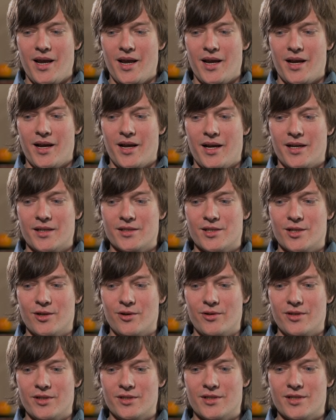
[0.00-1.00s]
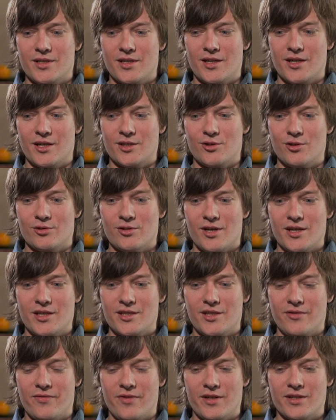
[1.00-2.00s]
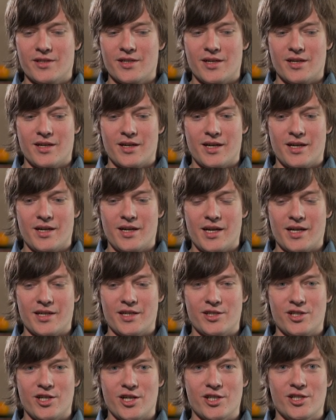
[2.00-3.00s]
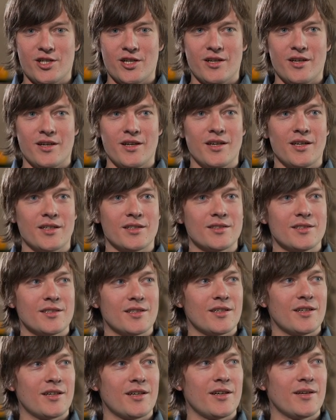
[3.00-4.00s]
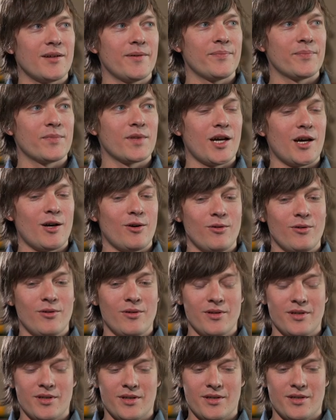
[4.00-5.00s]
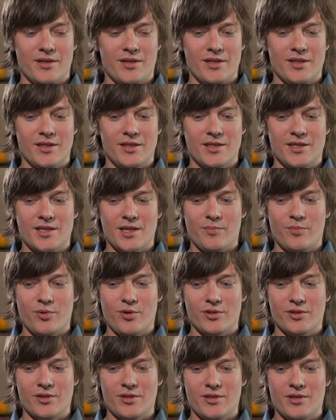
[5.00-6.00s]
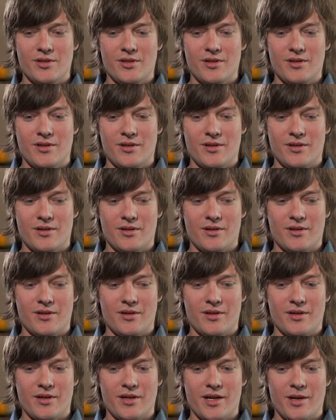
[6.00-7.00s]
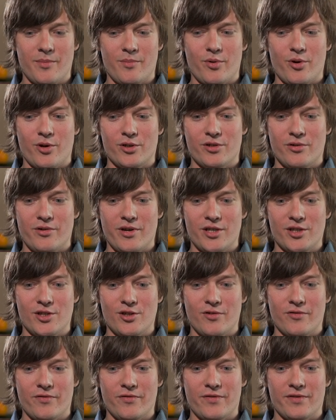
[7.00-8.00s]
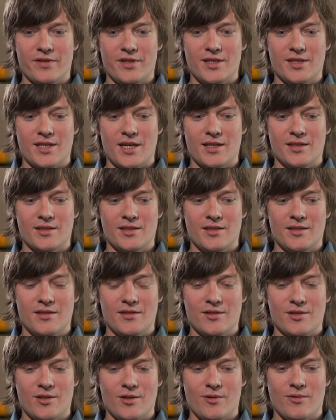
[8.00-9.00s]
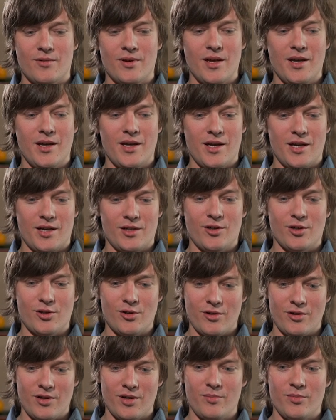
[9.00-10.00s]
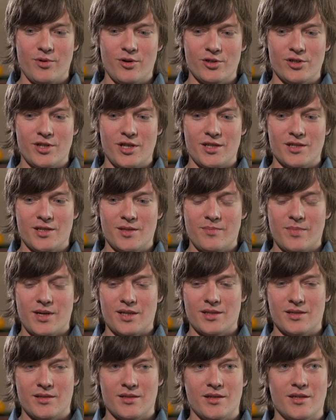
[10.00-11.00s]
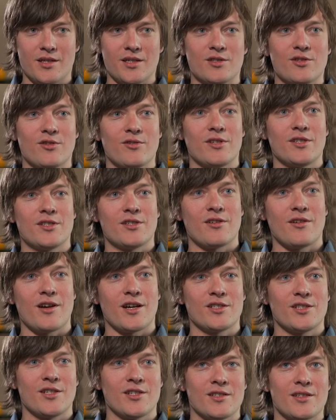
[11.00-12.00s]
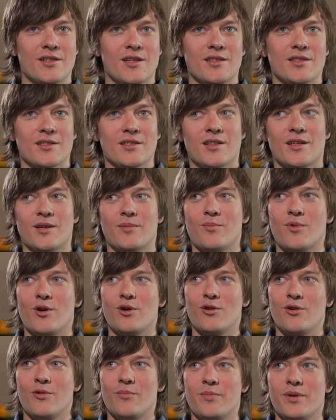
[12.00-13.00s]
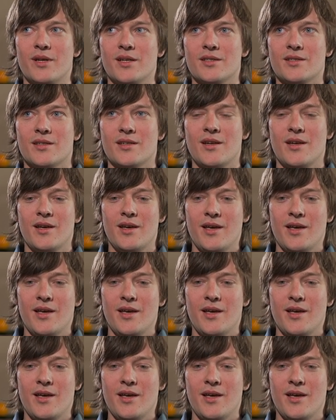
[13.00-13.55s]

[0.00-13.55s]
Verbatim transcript: Uh, so it's a totally different uh, architecture and uh, now uh, it supports uh, a broad range of designs, so not only blockchains but tree structures and more complex